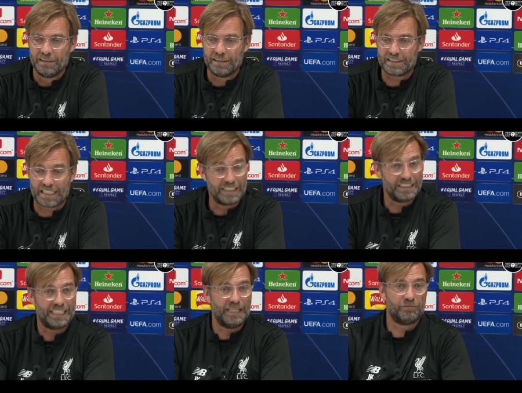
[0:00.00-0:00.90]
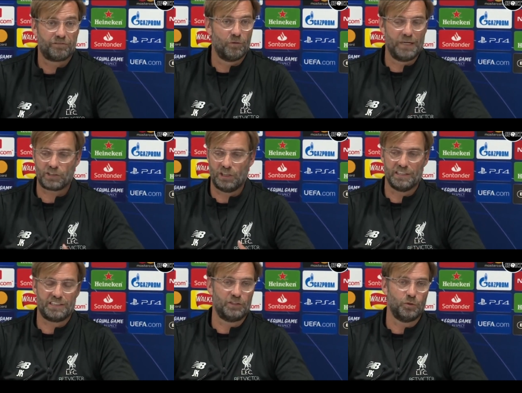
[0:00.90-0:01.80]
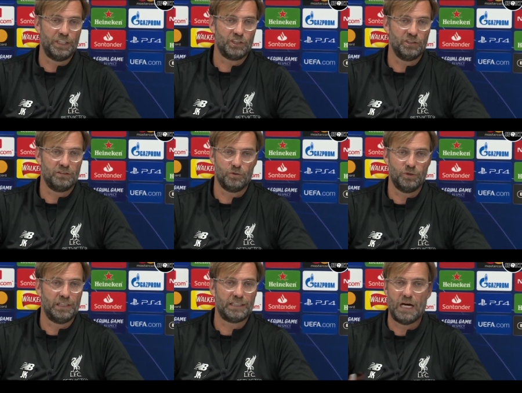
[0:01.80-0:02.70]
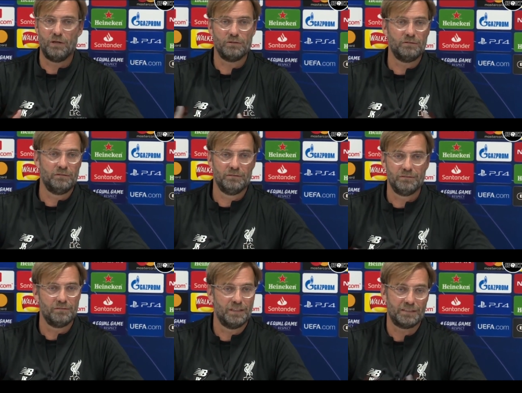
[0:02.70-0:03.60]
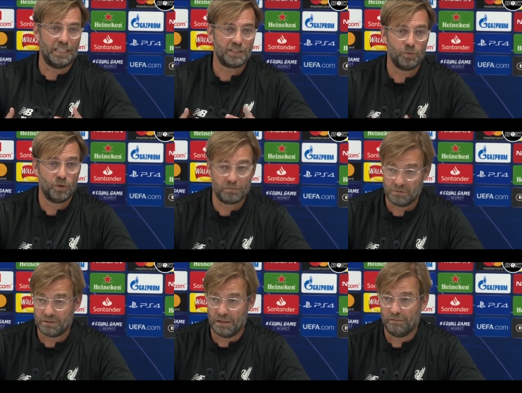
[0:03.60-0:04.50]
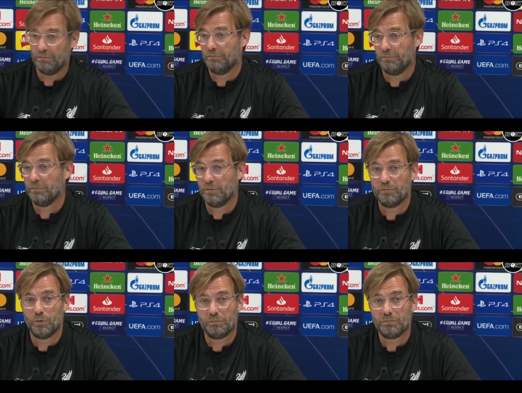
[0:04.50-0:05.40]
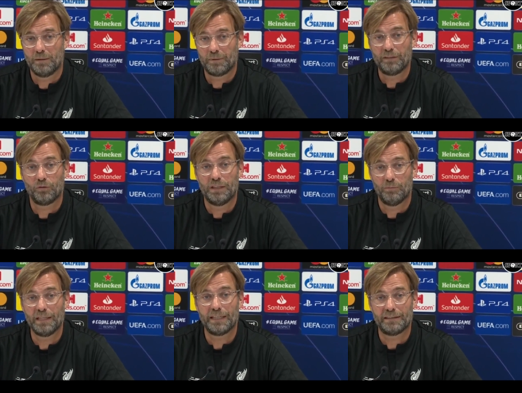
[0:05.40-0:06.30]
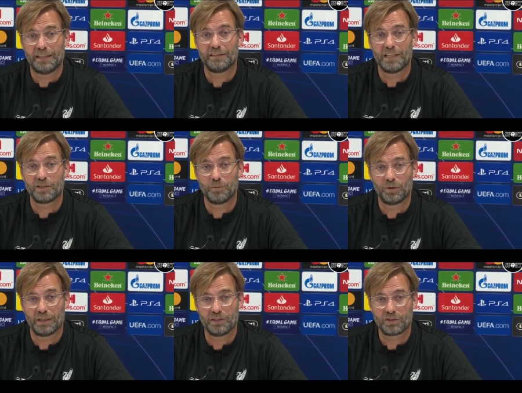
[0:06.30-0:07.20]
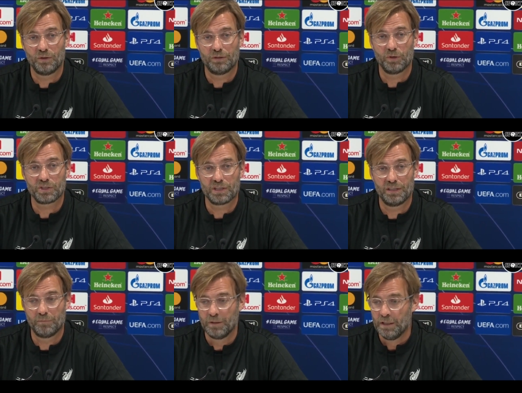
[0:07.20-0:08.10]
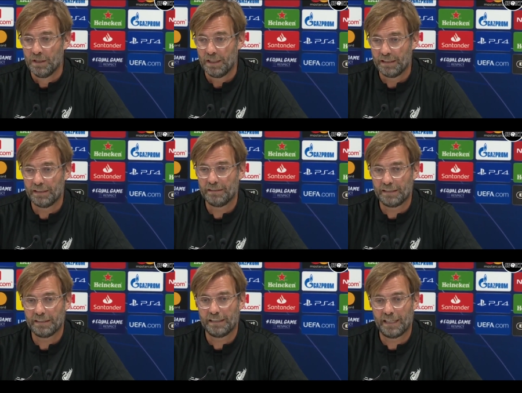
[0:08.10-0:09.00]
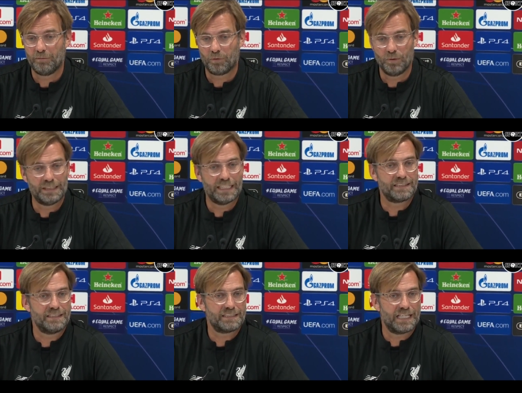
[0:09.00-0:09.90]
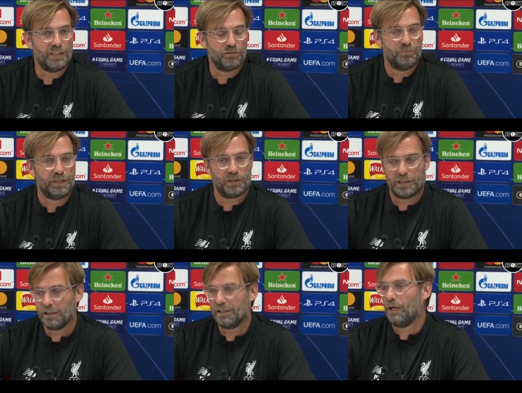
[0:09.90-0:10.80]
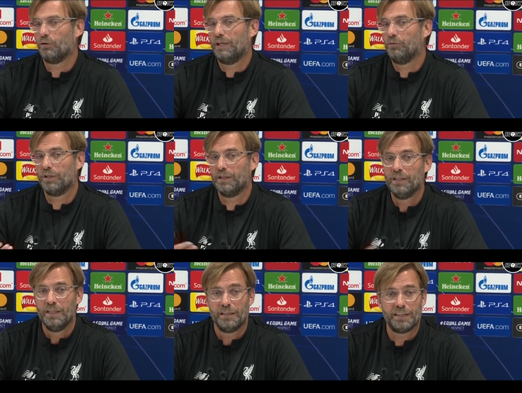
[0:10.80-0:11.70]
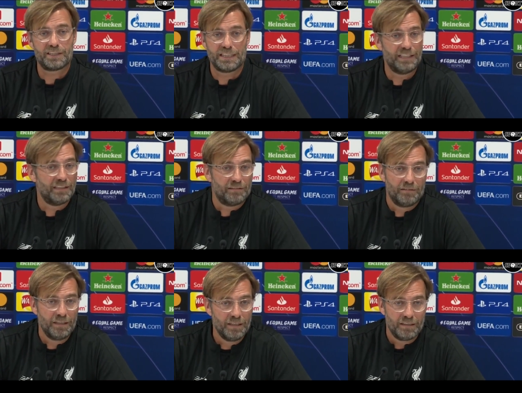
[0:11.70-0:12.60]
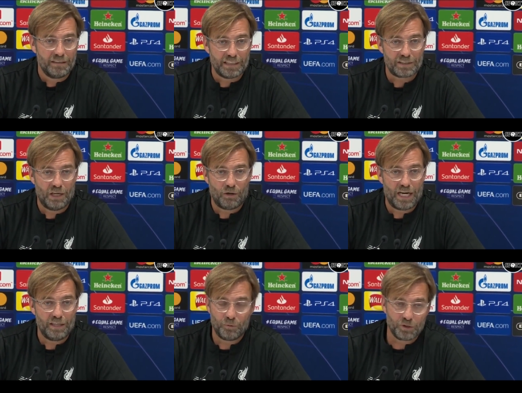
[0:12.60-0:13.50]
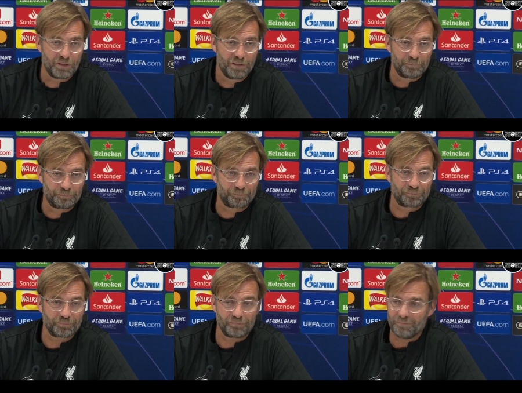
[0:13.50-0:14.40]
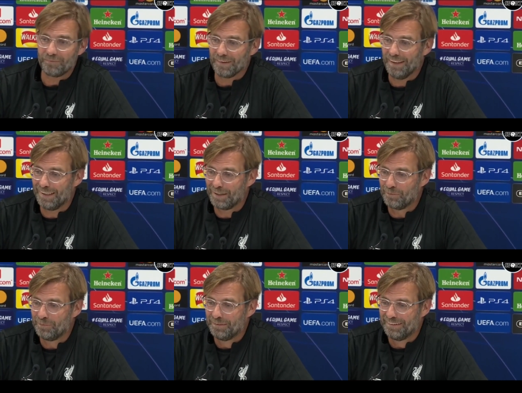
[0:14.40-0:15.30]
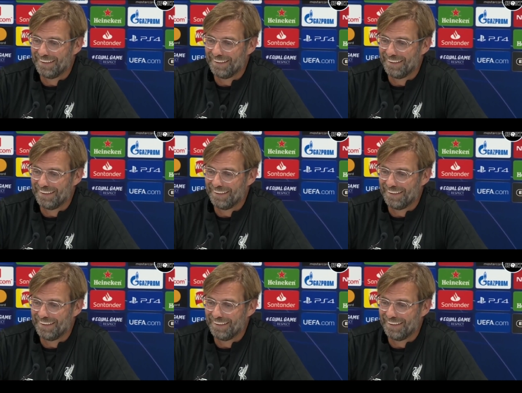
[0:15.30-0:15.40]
exciting game from actually a situation 2 0 down at Salzburg. They they played really well that day, Salzburg. Eh? So it was, um, and then they, they came through, and that's this kind of miracle, and now they want to extend it. That's how I would um,